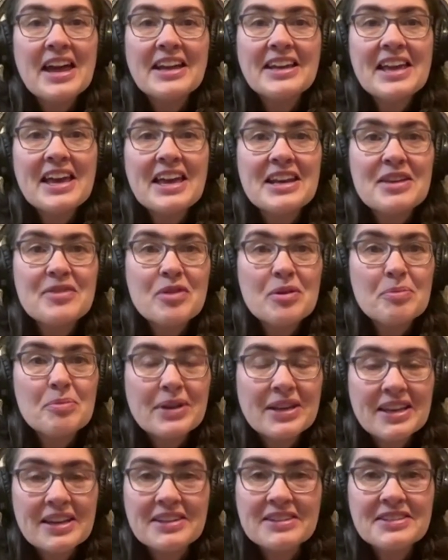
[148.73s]
that I can't
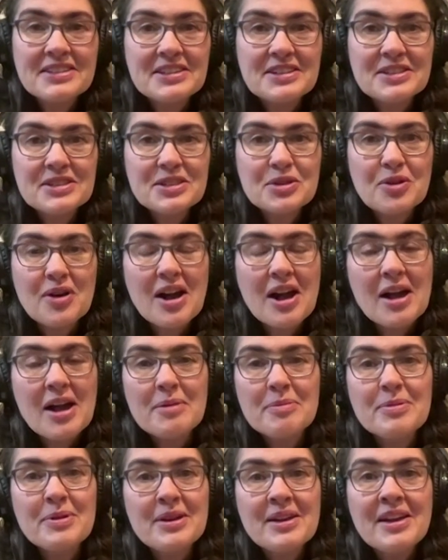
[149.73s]
even begin to
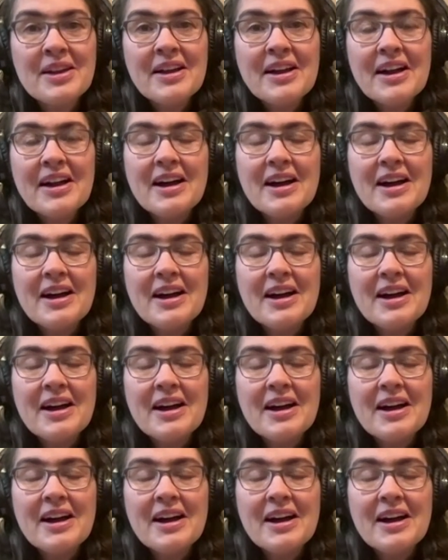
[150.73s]
describe.